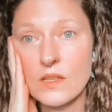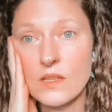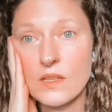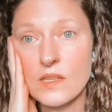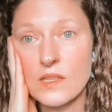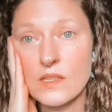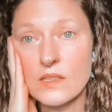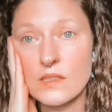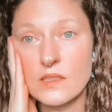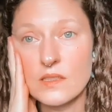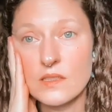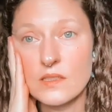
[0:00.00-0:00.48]

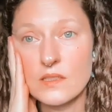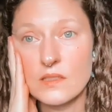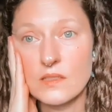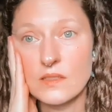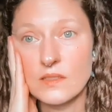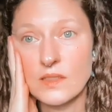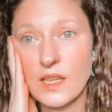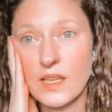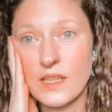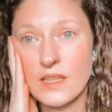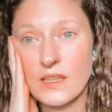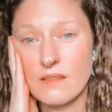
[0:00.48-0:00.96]
It's
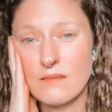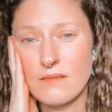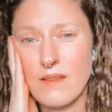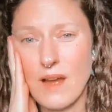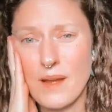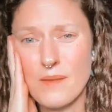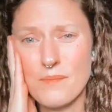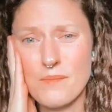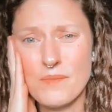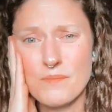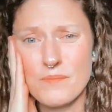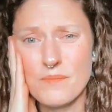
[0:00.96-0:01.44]
like
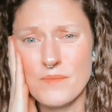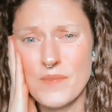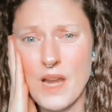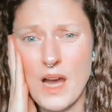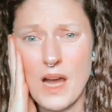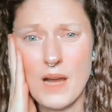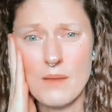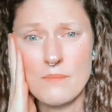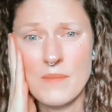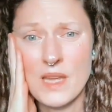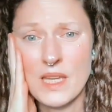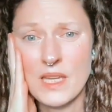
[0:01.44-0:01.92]
I'm
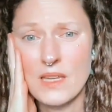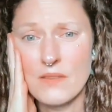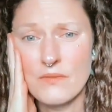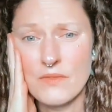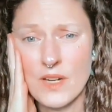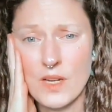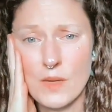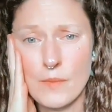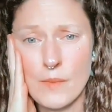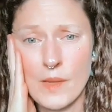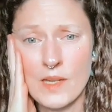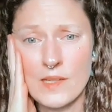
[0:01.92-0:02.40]
not making
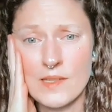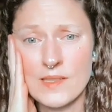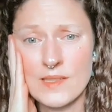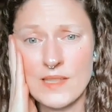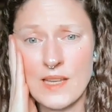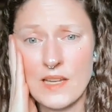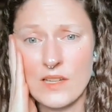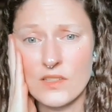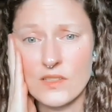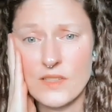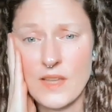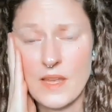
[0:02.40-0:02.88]
very many
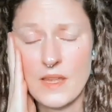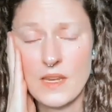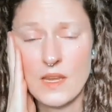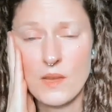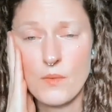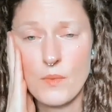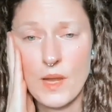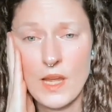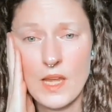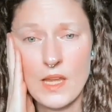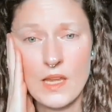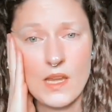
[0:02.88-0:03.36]
sales
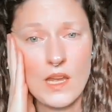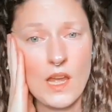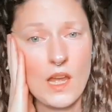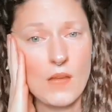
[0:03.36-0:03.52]
anyway.